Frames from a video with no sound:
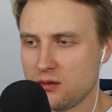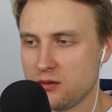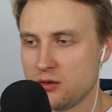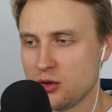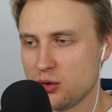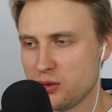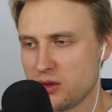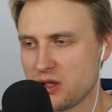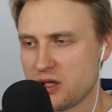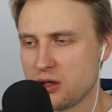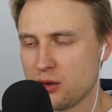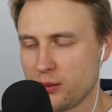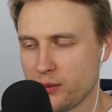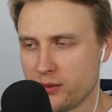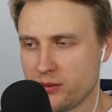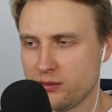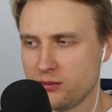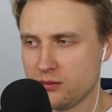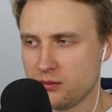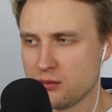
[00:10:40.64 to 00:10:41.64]
knowing he
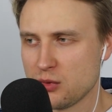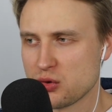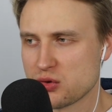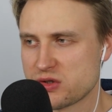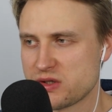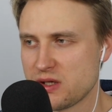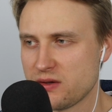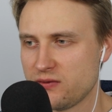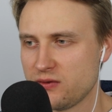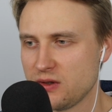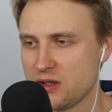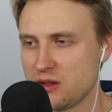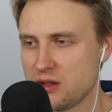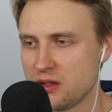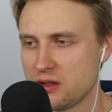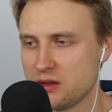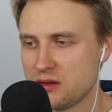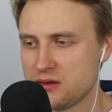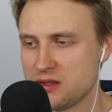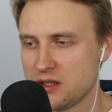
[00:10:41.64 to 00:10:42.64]
would most
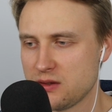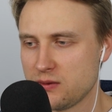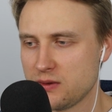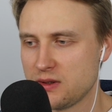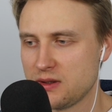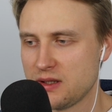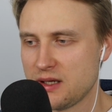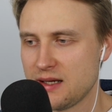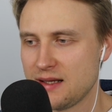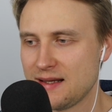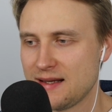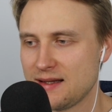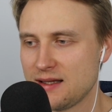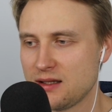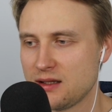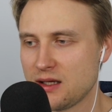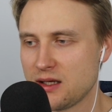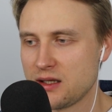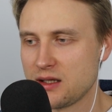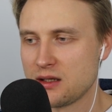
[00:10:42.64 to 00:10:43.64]
definitely take with the knight, and
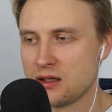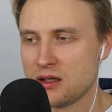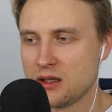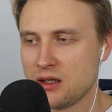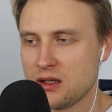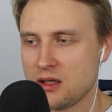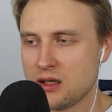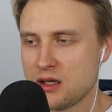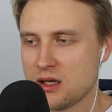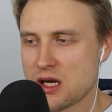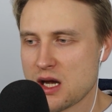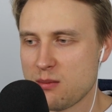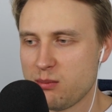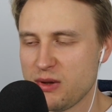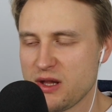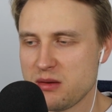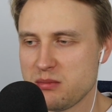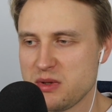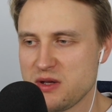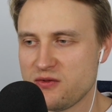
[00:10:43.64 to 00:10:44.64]
then I
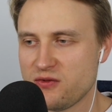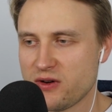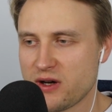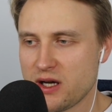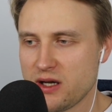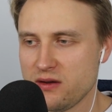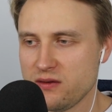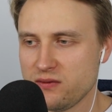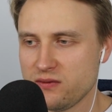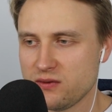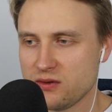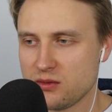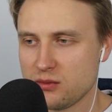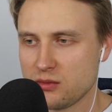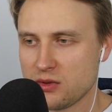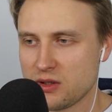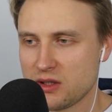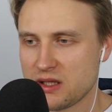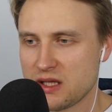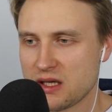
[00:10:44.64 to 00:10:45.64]
played b5,
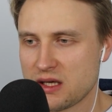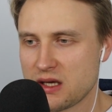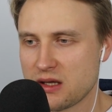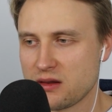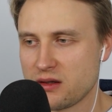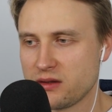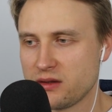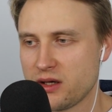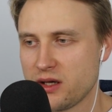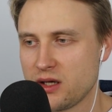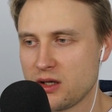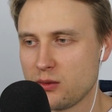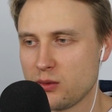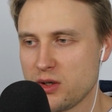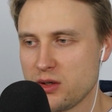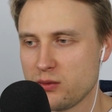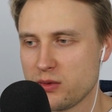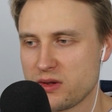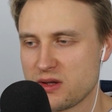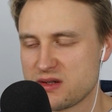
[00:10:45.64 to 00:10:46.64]
kicking the knight
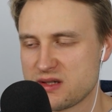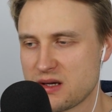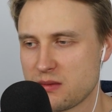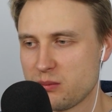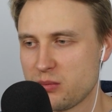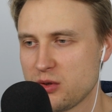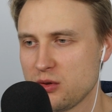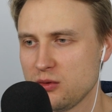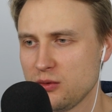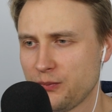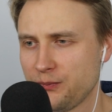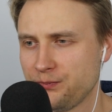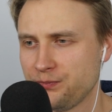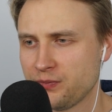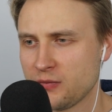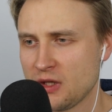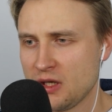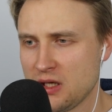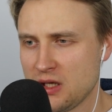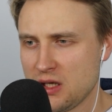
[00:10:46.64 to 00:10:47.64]
away with the tempo.
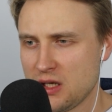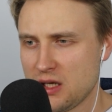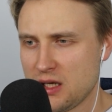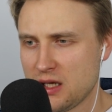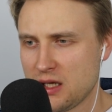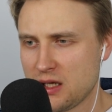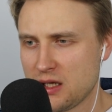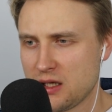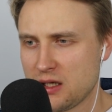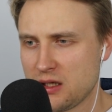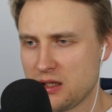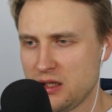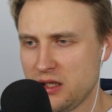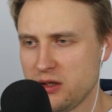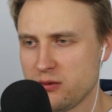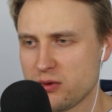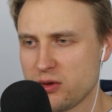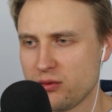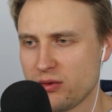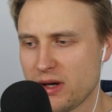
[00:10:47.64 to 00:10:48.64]

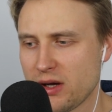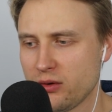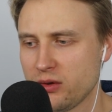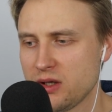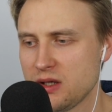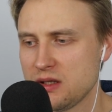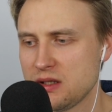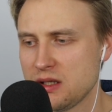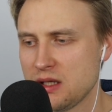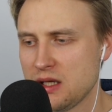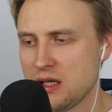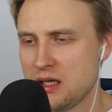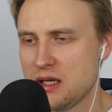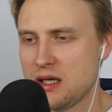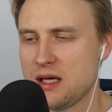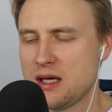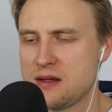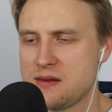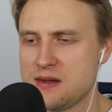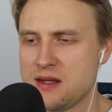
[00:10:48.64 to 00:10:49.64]
He rerouted,
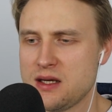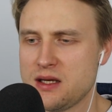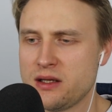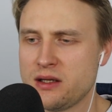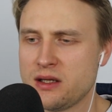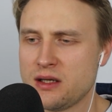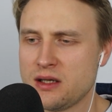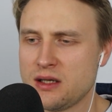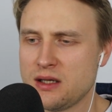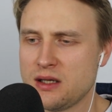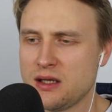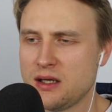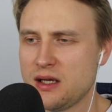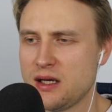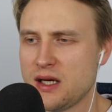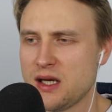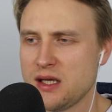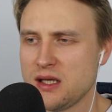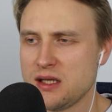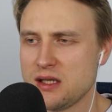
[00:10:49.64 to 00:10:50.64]
and then
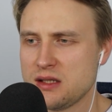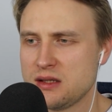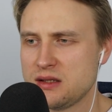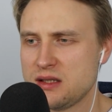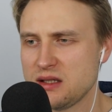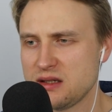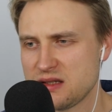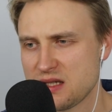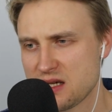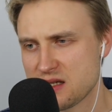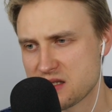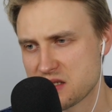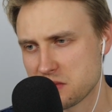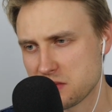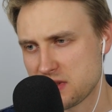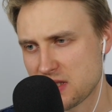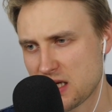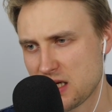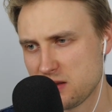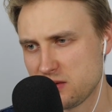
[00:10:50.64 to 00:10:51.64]
I did take some
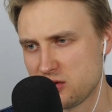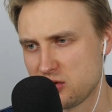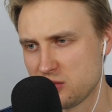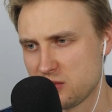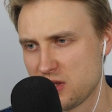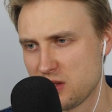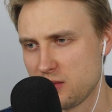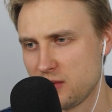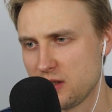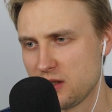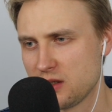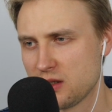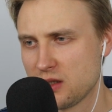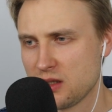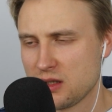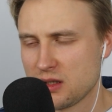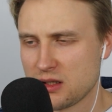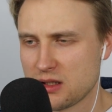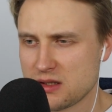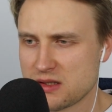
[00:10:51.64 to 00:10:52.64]
time to maybe
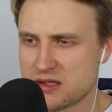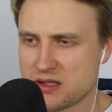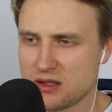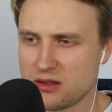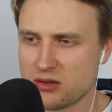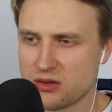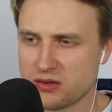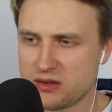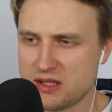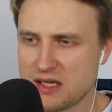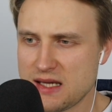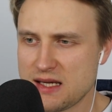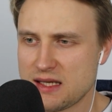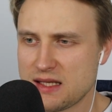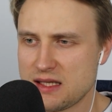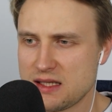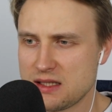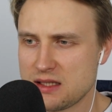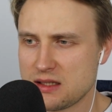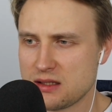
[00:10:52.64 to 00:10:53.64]
consider
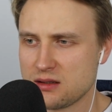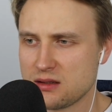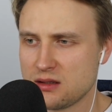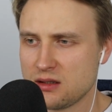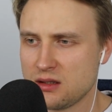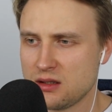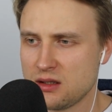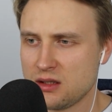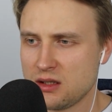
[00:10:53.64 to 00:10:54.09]
taking,